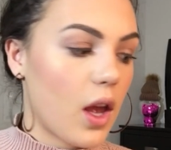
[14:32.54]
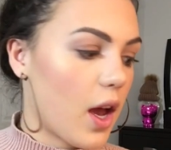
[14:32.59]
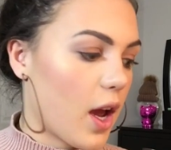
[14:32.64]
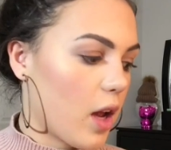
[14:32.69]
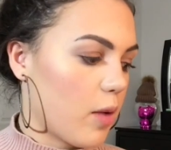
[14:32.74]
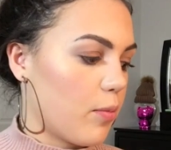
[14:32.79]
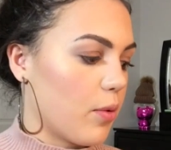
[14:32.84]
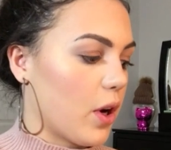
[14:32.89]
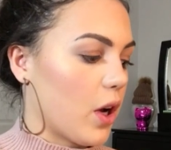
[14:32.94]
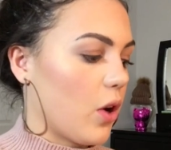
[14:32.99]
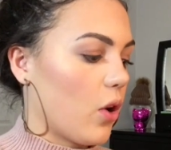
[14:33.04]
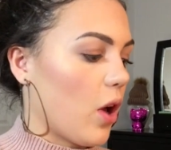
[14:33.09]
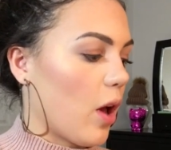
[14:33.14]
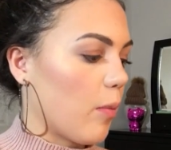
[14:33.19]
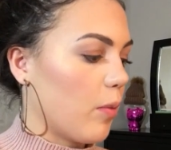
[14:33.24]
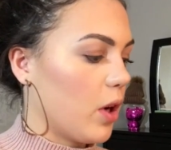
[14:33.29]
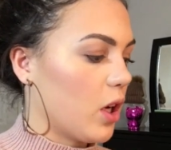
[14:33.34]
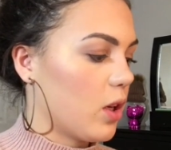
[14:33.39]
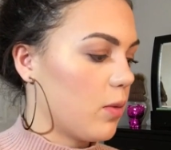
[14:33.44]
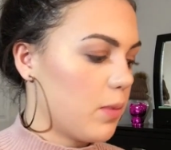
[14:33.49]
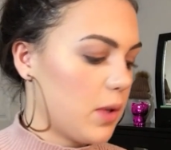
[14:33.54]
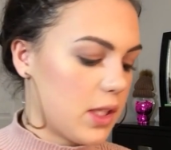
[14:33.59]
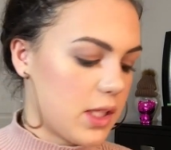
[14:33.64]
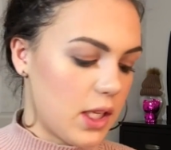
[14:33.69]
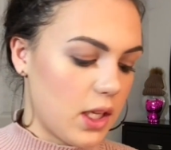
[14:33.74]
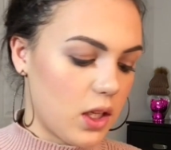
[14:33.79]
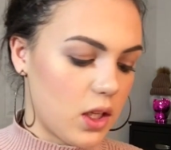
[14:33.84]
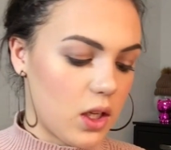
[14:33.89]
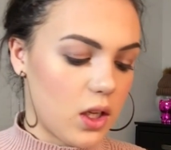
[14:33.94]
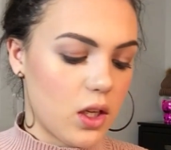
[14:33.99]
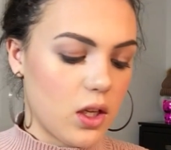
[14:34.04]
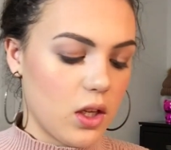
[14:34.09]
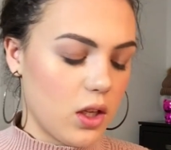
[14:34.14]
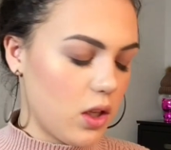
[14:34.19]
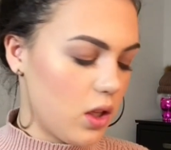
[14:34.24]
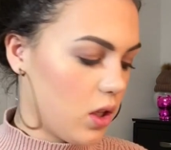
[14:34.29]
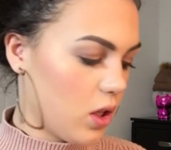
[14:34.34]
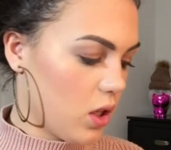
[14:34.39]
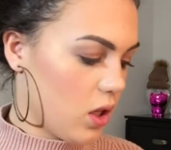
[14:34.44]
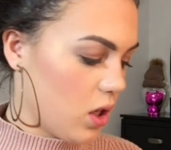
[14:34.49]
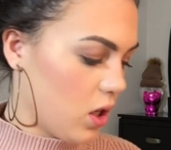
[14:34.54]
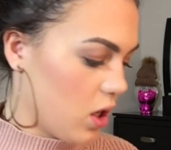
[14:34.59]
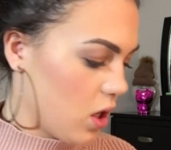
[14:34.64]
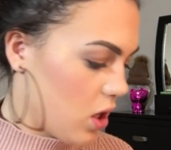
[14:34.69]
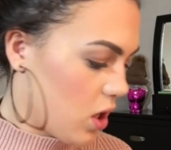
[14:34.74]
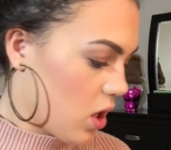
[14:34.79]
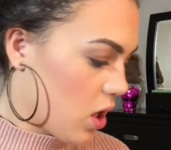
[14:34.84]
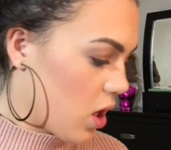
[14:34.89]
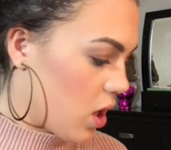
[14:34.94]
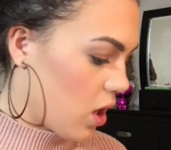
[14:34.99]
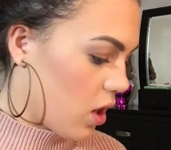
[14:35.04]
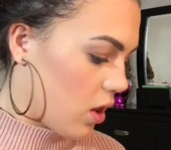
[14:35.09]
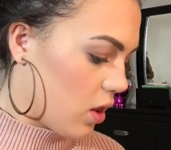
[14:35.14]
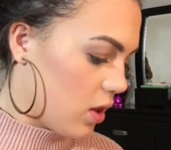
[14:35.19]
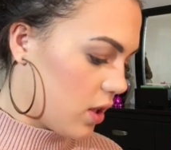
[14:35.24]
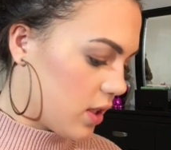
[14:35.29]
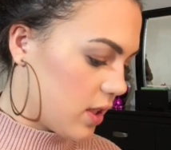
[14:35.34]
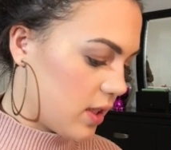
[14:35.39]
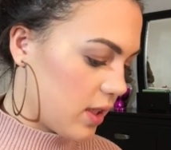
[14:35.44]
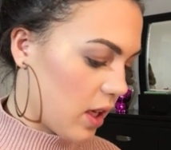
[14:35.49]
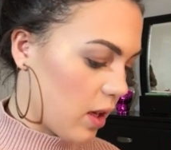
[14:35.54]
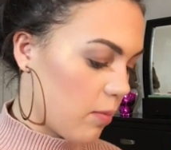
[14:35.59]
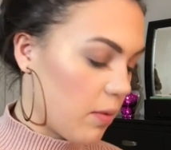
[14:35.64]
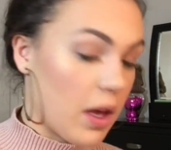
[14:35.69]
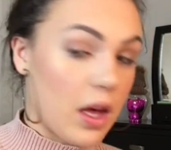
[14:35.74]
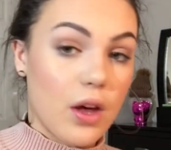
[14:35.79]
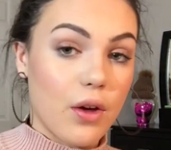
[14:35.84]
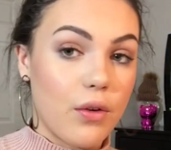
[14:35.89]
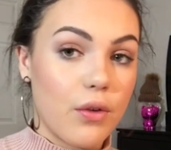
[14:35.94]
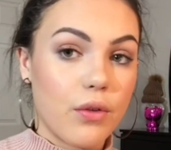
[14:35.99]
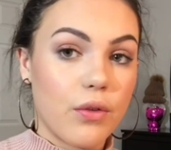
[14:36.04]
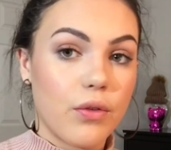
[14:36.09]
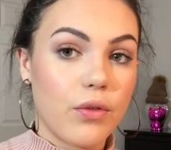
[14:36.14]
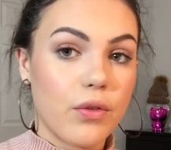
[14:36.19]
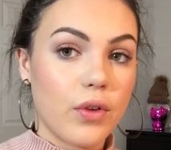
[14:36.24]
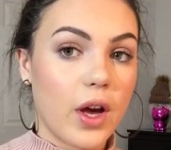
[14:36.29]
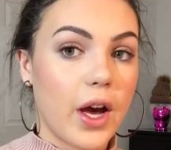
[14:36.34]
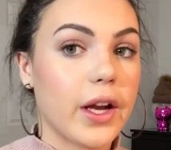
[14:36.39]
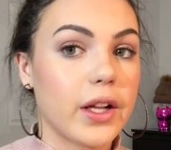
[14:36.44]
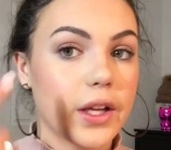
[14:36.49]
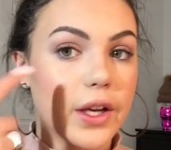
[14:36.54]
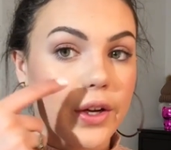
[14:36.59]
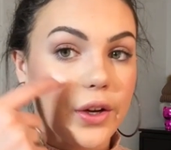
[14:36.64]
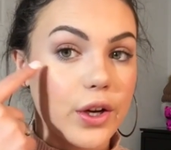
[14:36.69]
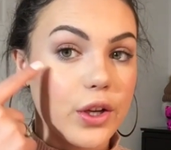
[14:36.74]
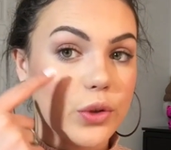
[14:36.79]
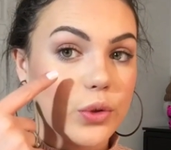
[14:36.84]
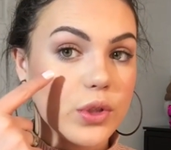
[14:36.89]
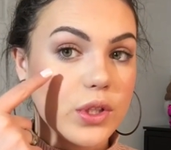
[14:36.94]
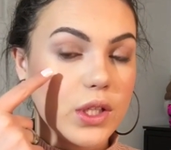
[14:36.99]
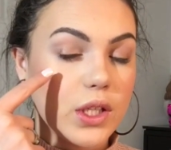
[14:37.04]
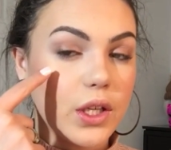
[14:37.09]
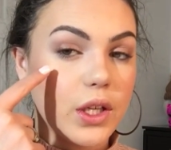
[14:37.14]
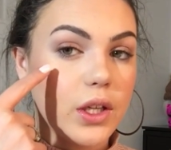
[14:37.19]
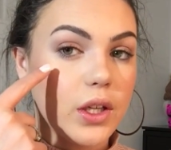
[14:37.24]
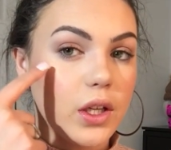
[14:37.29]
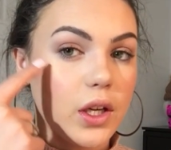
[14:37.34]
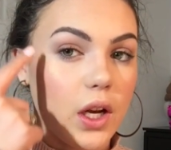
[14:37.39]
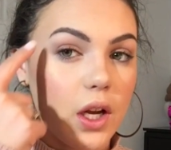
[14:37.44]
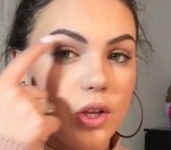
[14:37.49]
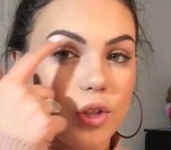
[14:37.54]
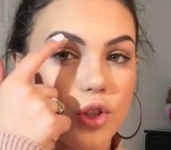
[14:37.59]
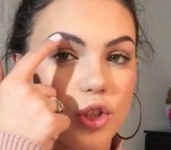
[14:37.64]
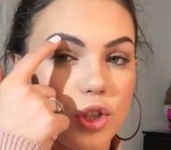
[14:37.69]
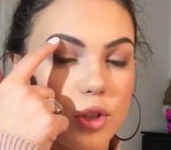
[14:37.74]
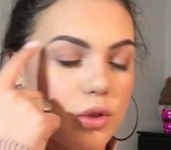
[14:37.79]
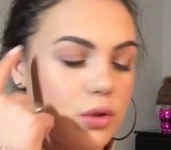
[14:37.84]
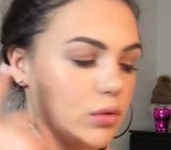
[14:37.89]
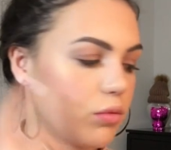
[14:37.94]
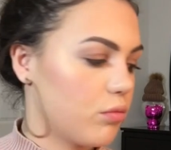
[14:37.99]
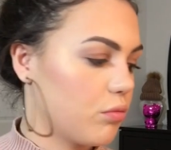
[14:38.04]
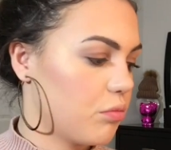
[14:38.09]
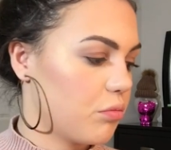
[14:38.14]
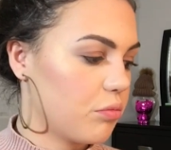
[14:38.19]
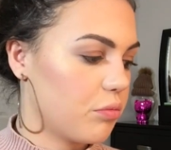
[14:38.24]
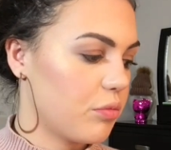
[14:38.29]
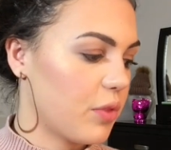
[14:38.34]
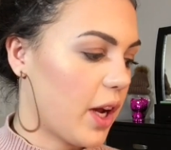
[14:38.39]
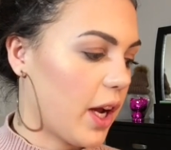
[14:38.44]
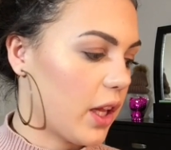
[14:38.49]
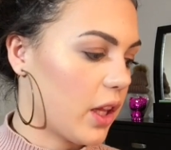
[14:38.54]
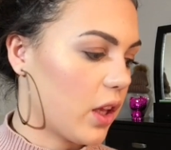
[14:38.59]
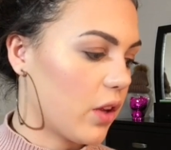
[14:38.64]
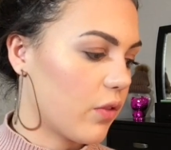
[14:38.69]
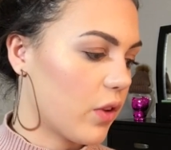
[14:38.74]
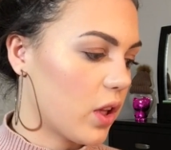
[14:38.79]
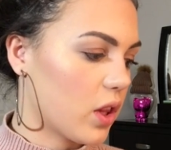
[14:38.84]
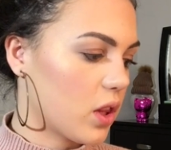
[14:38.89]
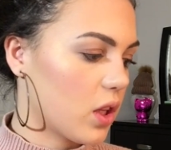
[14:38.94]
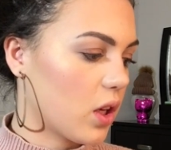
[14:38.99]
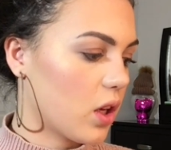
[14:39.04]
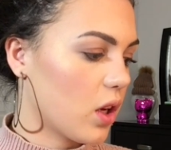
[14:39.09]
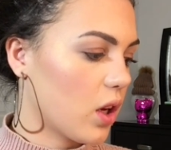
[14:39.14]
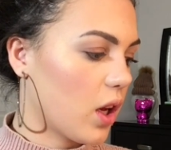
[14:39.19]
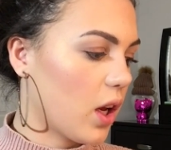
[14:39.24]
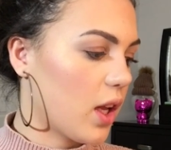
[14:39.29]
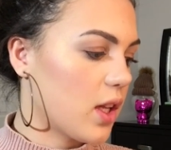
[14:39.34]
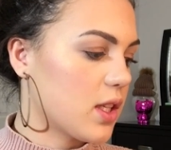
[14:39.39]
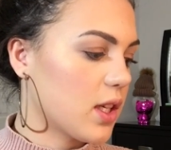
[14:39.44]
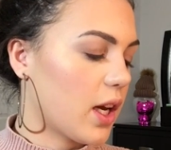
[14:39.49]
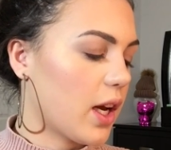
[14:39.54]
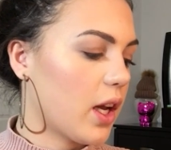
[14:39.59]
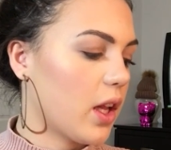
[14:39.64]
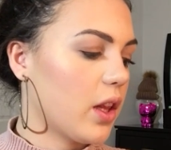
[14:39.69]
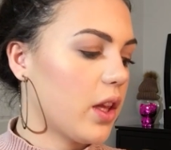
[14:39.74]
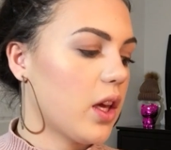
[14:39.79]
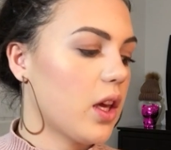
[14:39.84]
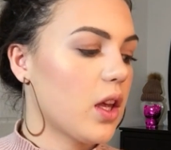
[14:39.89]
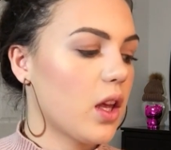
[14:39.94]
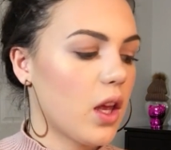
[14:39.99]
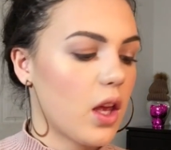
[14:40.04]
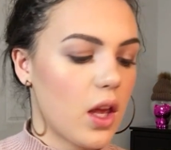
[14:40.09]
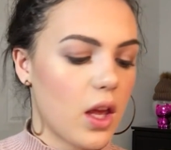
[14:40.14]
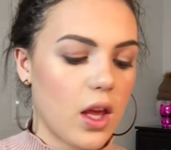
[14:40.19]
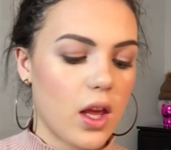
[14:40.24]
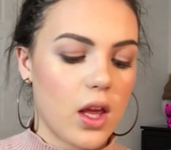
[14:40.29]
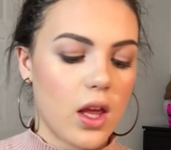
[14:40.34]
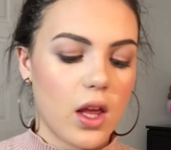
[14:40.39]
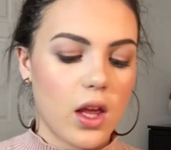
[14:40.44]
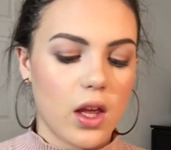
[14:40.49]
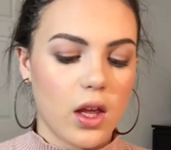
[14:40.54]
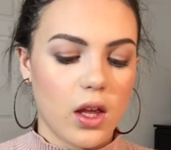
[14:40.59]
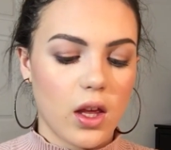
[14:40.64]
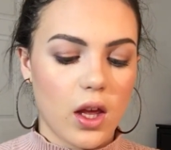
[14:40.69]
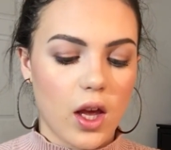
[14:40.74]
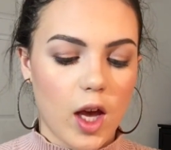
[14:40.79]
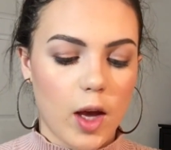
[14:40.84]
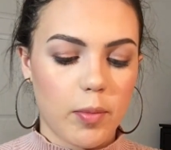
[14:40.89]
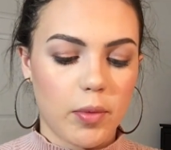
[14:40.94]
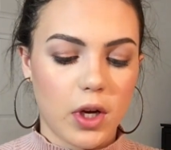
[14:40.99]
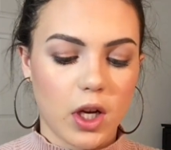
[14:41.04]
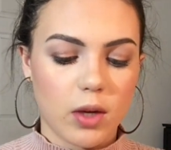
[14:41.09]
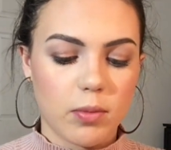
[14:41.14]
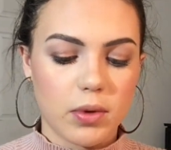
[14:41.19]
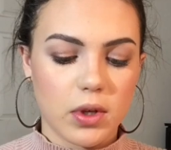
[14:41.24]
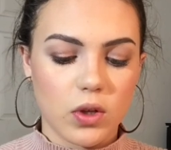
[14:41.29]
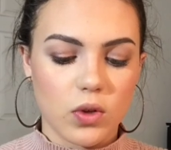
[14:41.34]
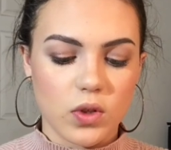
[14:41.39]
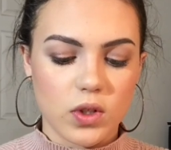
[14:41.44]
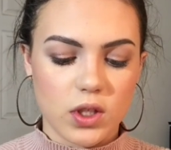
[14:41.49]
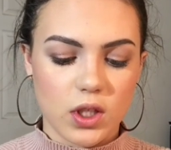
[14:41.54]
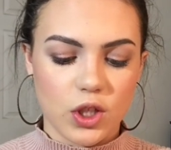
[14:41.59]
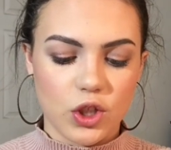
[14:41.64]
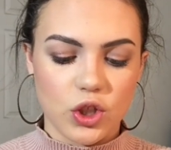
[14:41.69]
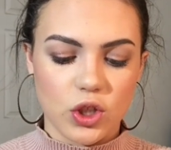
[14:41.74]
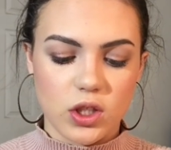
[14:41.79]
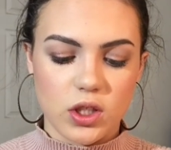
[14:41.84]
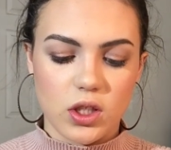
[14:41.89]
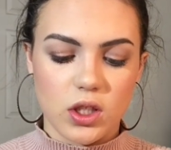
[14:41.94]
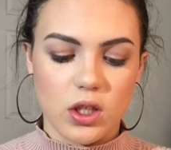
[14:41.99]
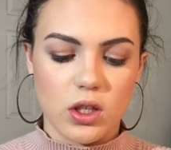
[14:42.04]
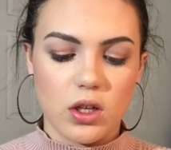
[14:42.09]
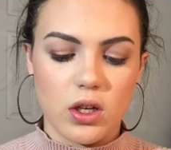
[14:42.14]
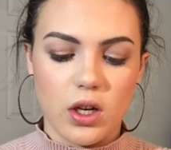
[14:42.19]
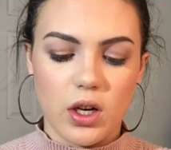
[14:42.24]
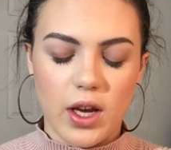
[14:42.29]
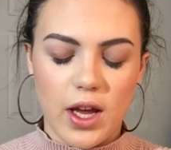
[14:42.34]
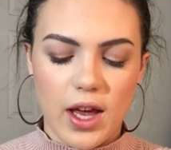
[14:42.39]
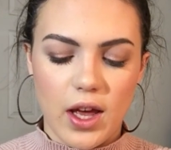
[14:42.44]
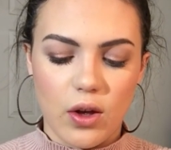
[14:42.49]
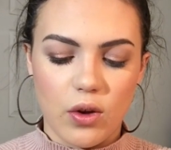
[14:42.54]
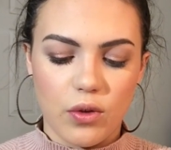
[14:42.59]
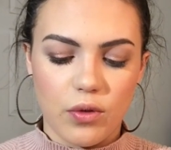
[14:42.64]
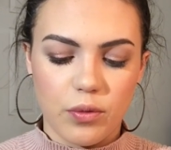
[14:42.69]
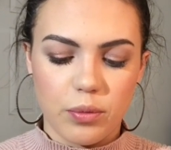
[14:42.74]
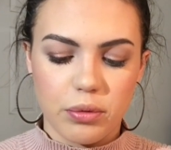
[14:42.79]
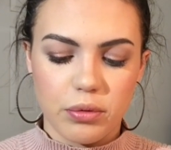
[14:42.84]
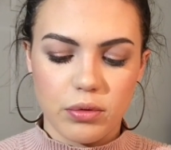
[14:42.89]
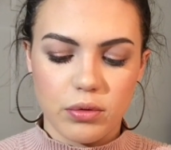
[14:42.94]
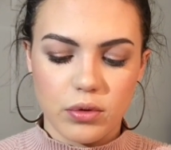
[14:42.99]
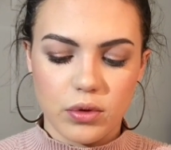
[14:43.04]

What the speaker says: eyebrow, I'm going to be taking the same e.l.f. highlighter I used here and just highlight right there. And to highlight, I'm going to be using just an e.l.f.